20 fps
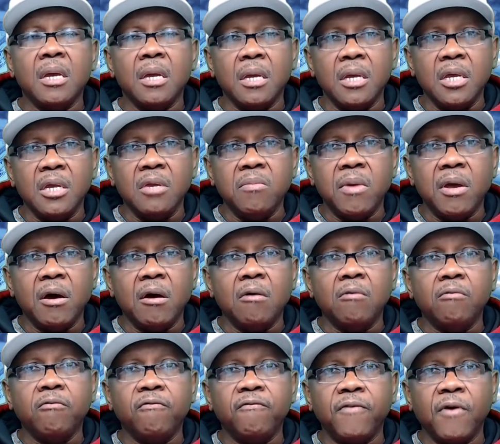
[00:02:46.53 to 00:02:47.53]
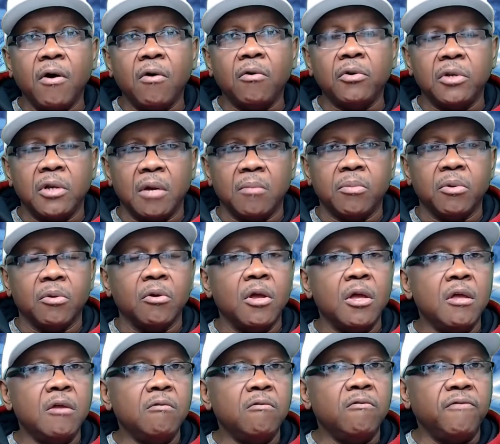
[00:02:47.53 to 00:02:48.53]
email, phone number
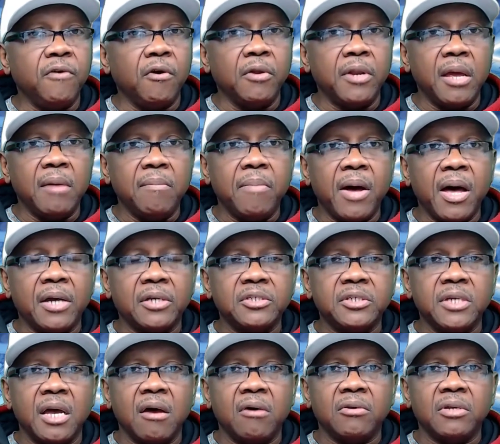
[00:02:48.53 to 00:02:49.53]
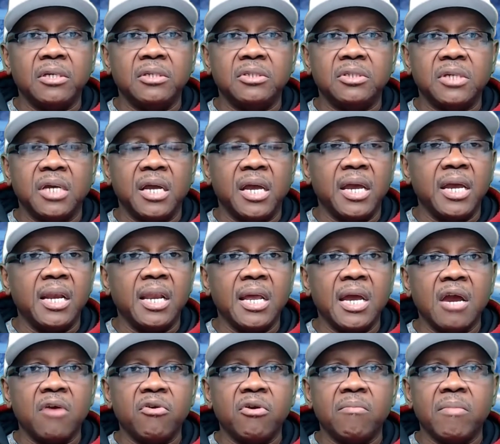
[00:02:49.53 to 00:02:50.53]
fill that box out and say, hey,
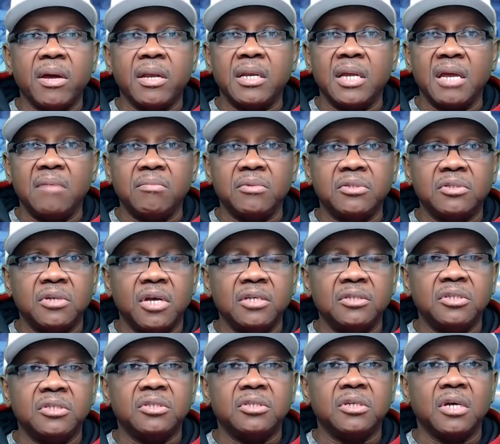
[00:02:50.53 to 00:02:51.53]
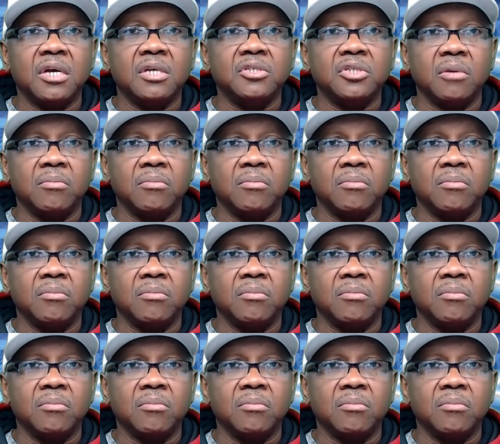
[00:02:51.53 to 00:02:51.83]
Larry, my name is such and such.